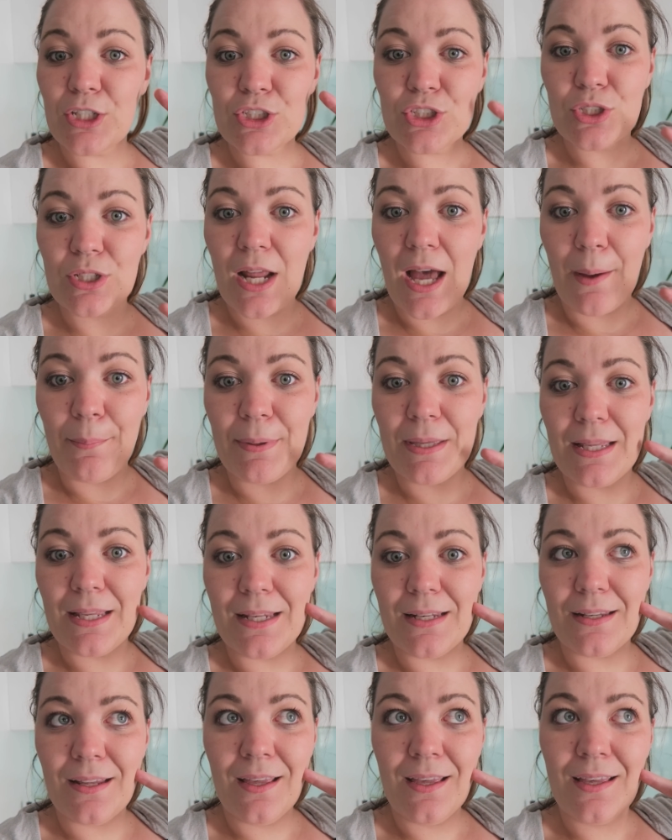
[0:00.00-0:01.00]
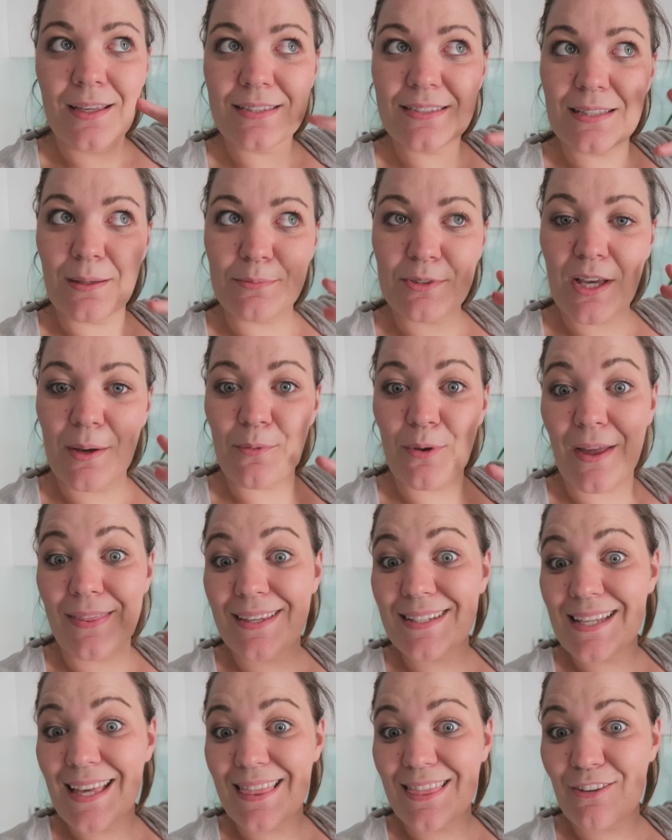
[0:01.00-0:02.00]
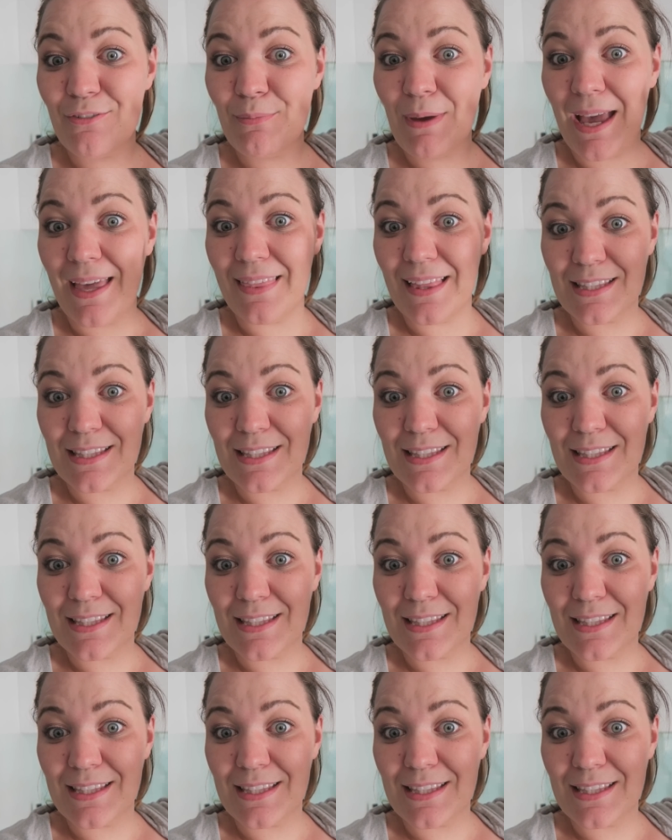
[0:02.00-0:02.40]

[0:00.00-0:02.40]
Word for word: should happen sometime around the 10th of May.